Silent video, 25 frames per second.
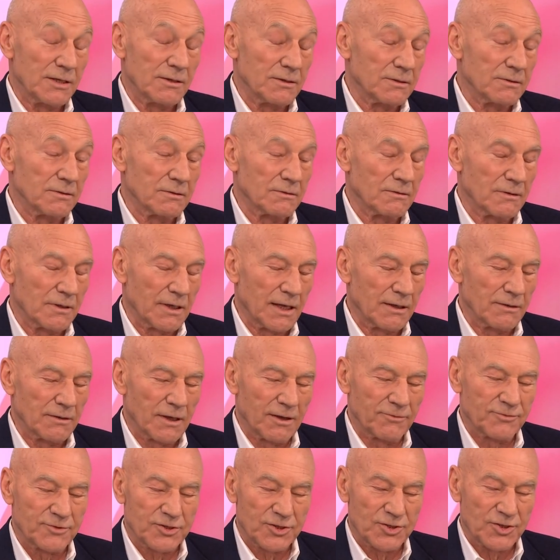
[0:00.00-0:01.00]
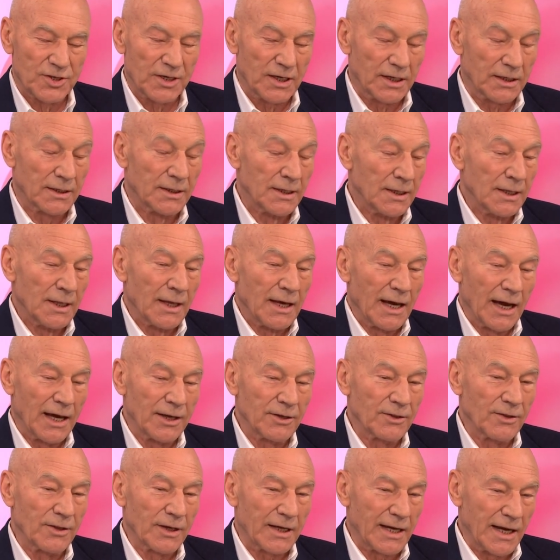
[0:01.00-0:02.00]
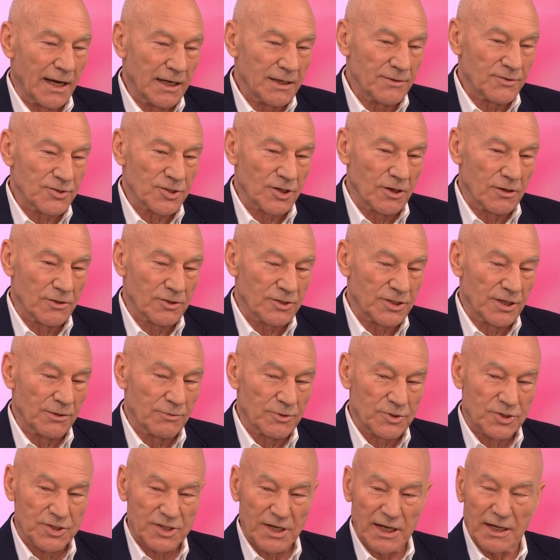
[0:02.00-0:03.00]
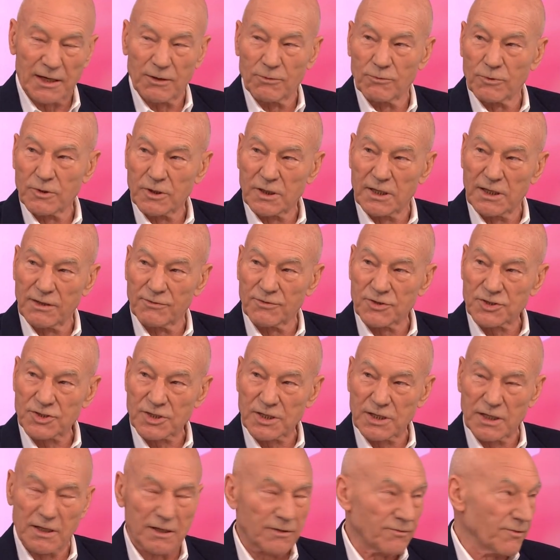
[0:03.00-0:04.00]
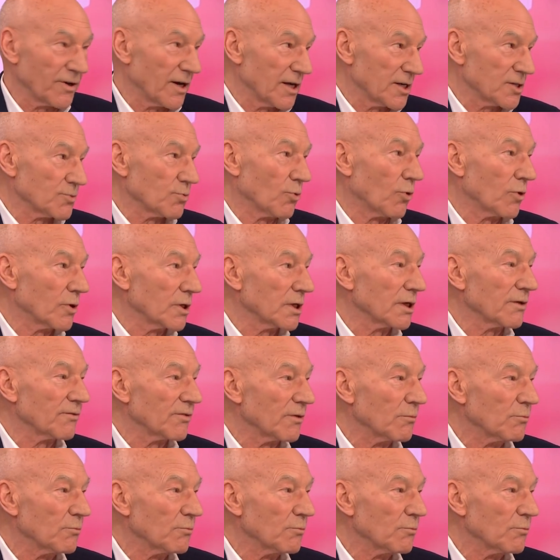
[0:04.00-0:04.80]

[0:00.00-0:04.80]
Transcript: He loved to sing. And the kind of songs he was singing would give us an advance warning